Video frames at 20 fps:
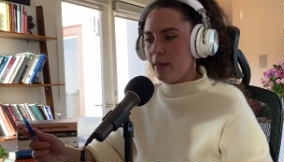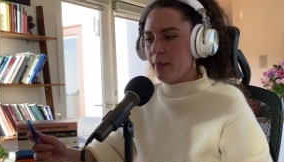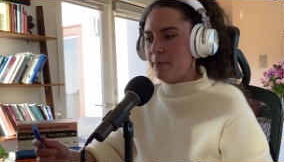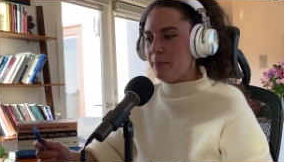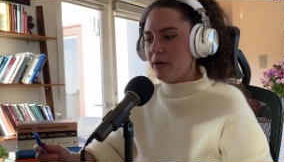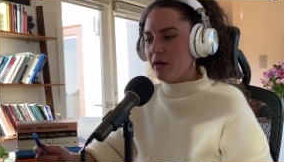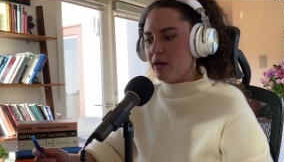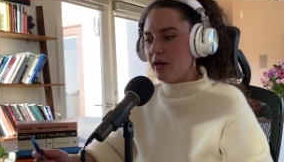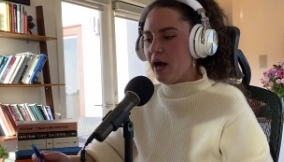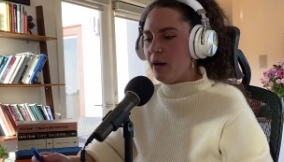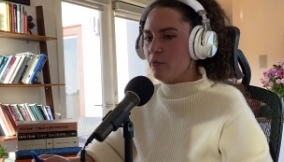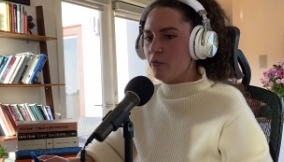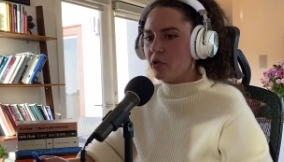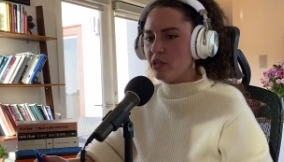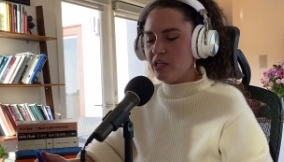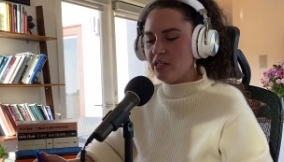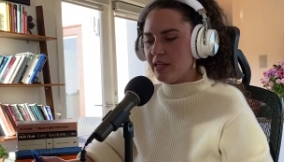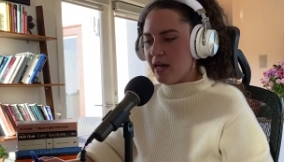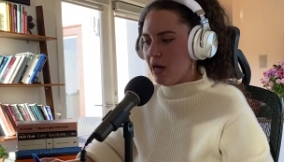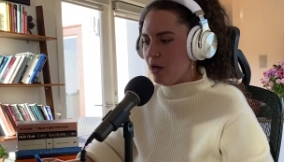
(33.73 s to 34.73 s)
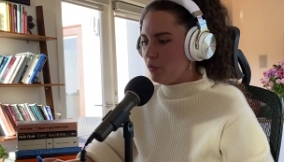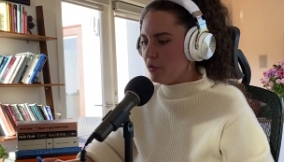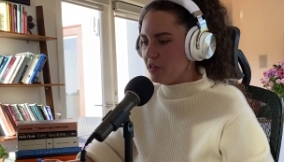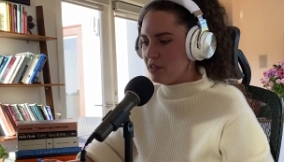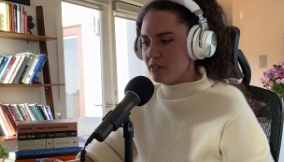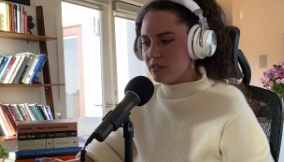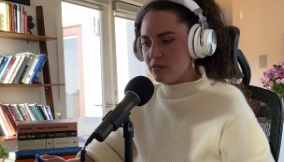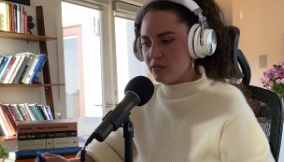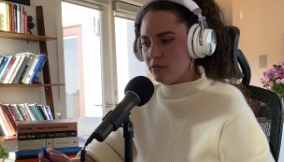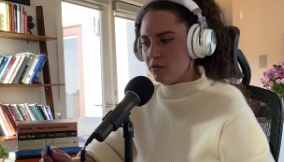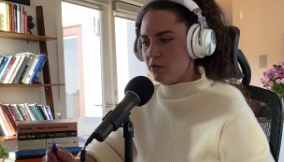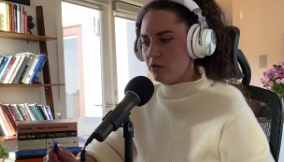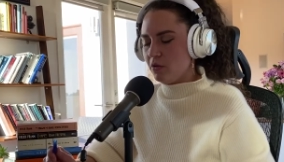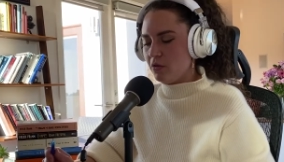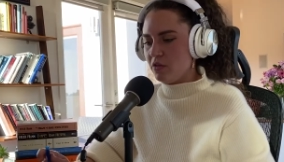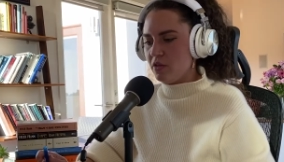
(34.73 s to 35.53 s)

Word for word: but I'm really down with his, you know,